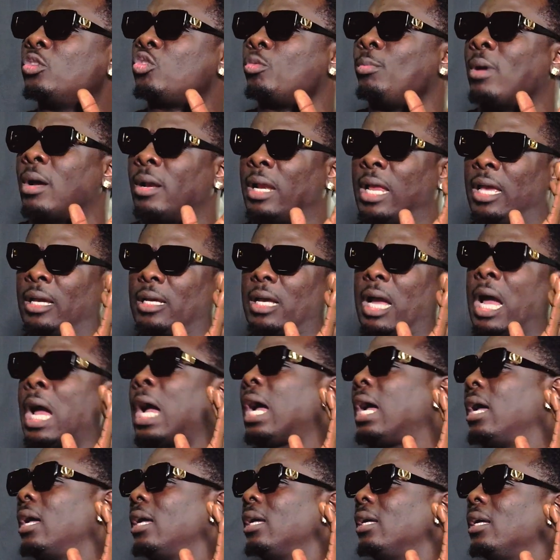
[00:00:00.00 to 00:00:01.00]
to me and like,
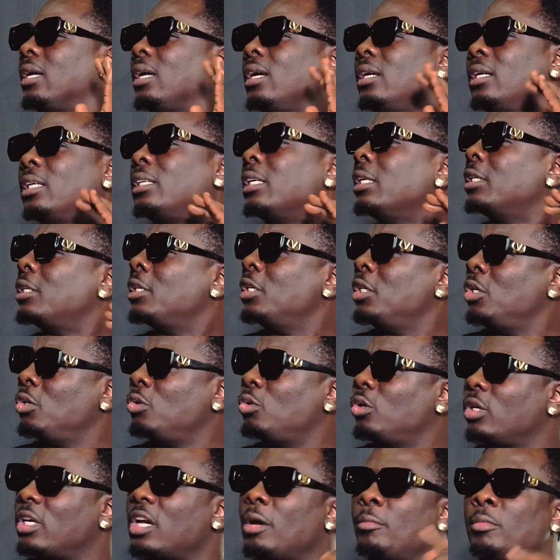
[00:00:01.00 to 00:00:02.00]
this is new.
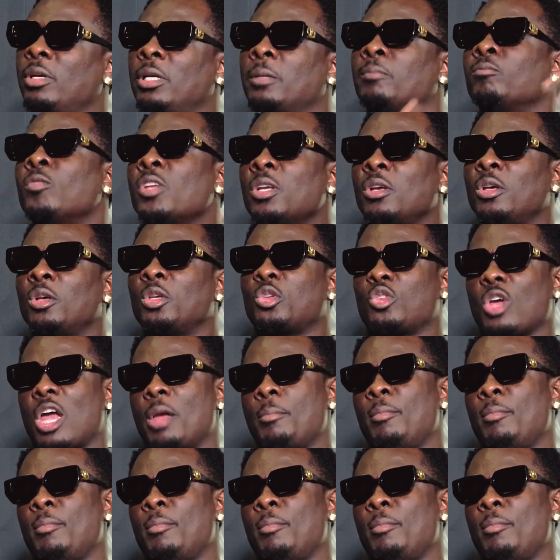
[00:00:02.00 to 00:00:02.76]
You get me? So I